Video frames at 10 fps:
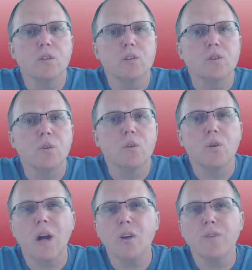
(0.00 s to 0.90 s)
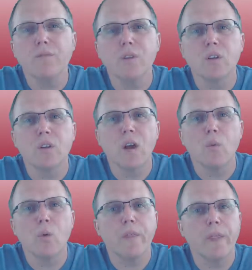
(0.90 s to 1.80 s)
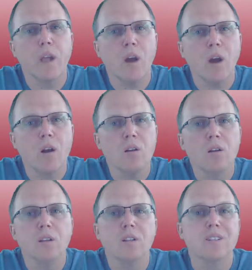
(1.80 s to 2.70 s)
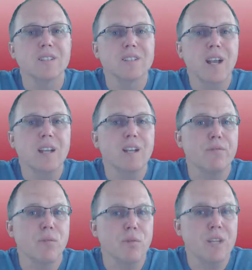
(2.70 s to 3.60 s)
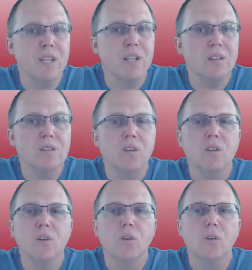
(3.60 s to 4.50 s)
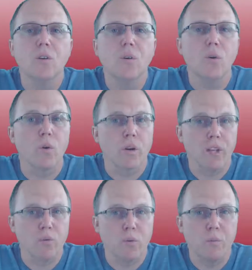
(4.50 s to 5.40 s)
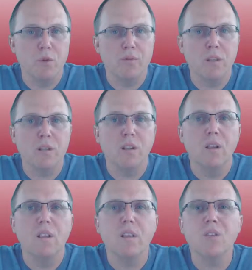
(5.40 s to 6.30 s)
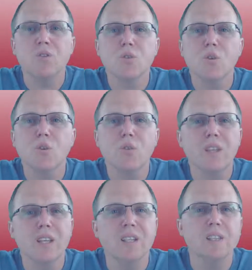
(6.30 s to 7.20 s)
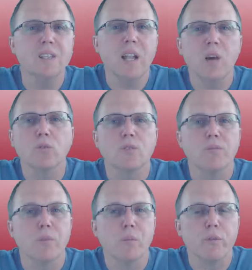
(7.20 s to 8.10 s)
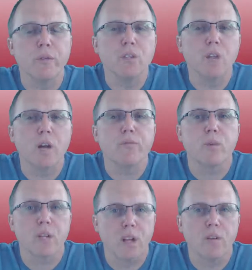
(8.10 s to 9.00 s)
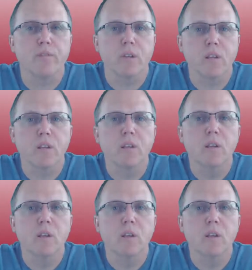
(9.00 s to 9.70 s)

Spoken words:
to show you how to figure out what they are, decide if you need it or can remove it, then show you the ins and outs of removing software carefully.